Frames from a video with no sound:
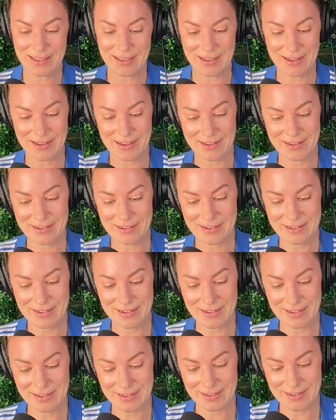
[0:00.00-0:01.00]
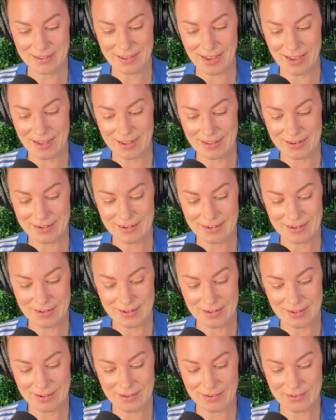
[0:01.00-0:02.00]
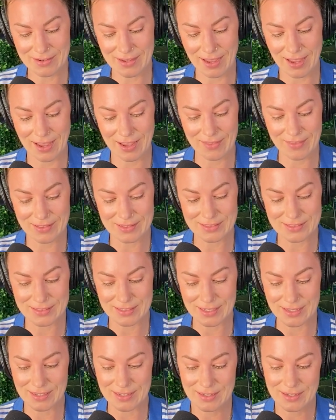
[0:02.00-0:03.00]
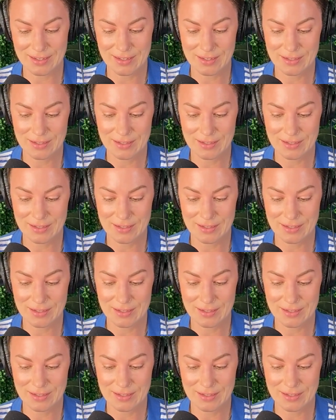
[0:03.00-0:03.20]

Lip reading: Oh, God. Okay, let's see.